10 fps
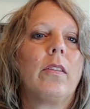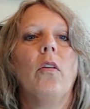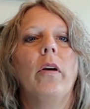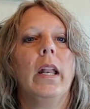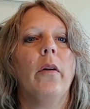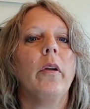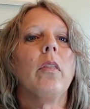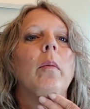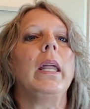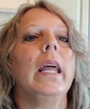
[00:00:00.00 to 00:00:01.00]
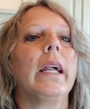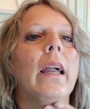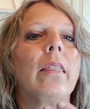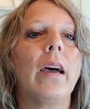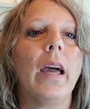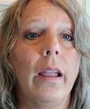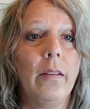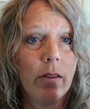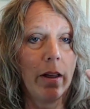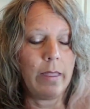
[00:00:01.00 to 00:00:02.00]
going on with my neck, I
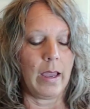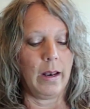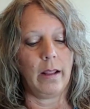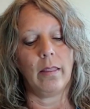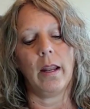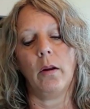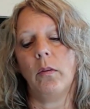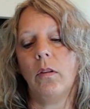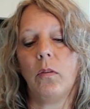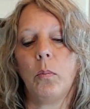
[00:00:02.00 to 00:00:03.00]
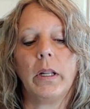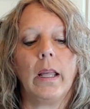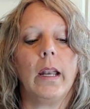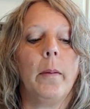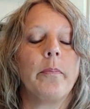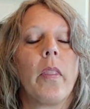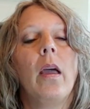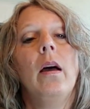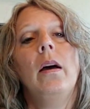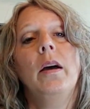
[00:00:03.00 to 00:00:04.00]
saw that and I thought I would just bring that up.
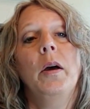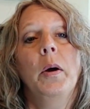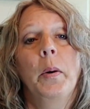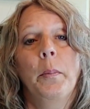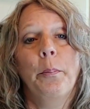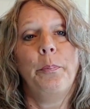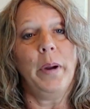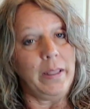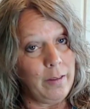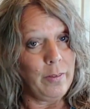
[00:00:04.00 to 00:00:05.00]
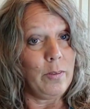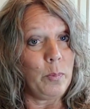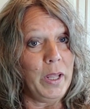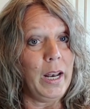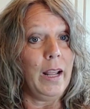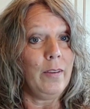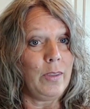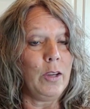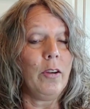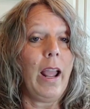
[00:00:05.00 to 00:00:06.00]
But this has been a
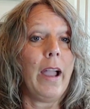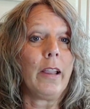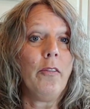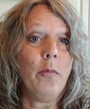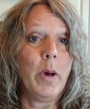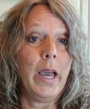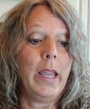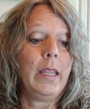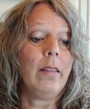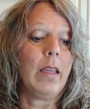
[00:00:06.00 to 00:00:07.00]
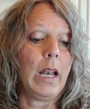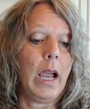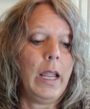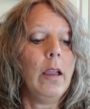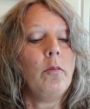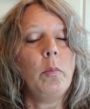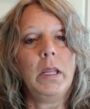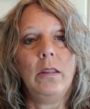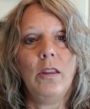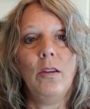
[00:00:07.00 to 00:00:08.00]
secret hack of mine that I have
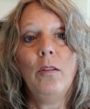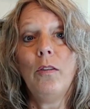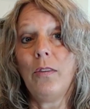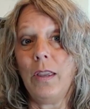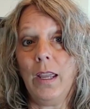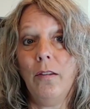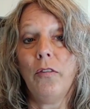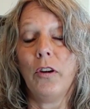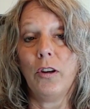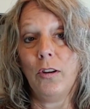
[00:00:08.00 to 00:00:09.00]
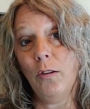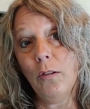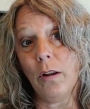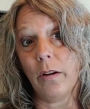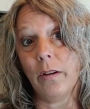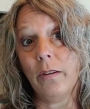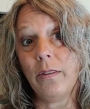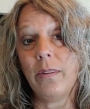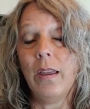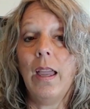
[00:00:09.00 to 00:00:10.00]
been using for
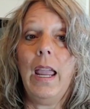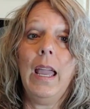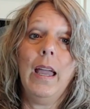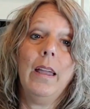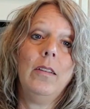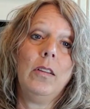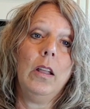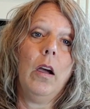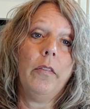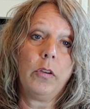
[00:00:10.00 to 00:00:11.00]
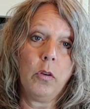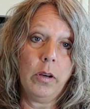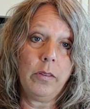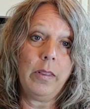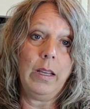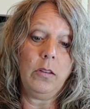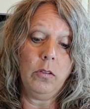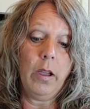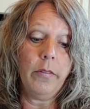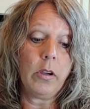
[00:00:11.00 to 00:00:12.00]
noodles. And yeah, of course they do
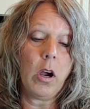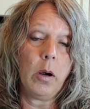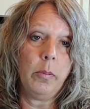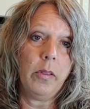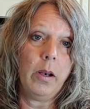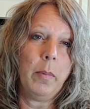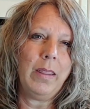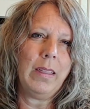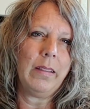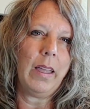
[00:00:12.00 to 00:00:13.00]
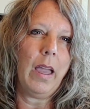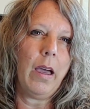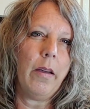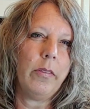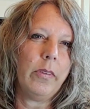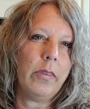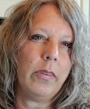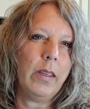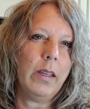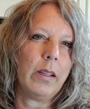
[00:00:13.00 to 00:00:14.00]
have carbs on them. I think they have
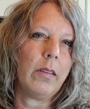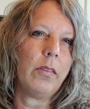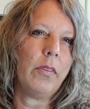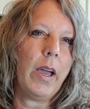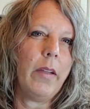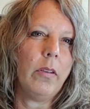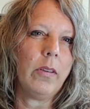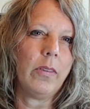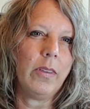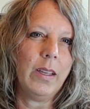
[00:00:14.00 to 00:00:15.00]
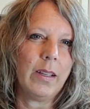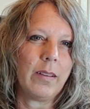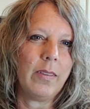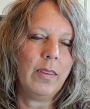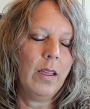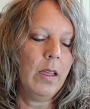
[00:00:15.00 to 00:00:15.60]
5 or 6